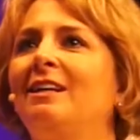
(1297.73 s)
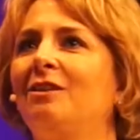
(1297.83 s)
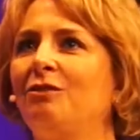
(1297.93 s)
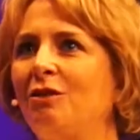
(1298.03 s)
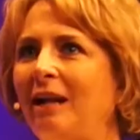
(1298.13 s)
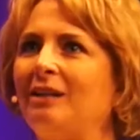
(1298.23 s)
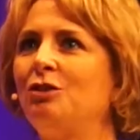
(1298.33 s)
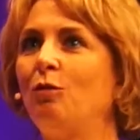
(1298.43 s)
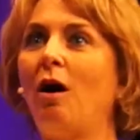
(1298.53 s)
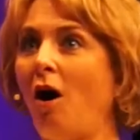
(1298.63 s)
to
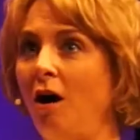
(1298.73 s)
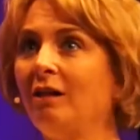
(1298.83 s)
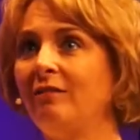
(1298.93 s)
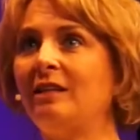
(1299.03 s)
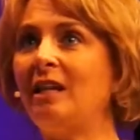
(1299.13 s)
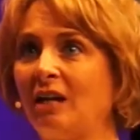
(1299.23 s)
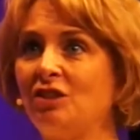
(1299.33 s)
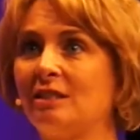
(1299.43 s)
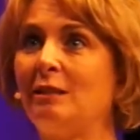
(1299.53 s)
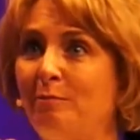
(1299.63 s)
do all of it, not
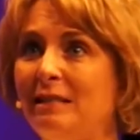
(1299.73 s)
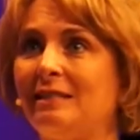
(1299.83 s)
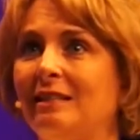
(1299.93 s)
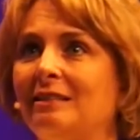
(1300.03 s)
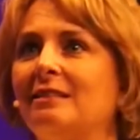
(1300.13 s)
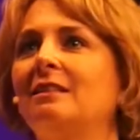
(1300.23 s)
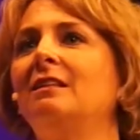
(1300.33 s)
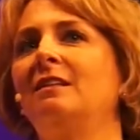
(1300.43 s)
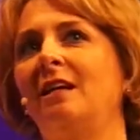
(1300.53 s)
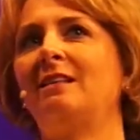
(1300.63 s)
just the business.
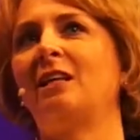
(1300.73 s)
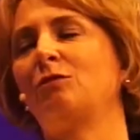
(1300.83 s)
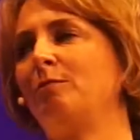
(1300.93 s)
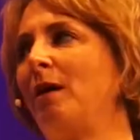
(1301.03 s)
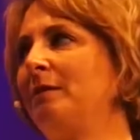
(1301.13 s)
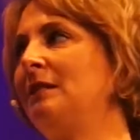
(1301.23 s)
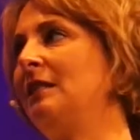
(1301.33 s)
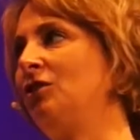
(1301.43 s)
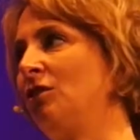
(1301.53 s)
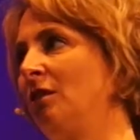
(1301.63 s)
And that's what Bobbye's
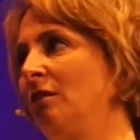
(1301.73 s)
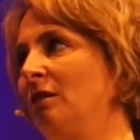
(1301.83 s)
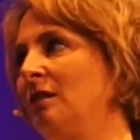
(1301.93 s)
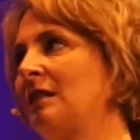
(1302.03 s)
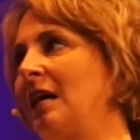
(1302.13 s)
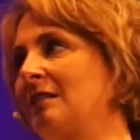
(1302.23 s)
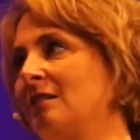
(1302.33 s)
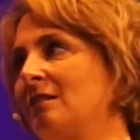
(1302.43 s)
teaching in these classes.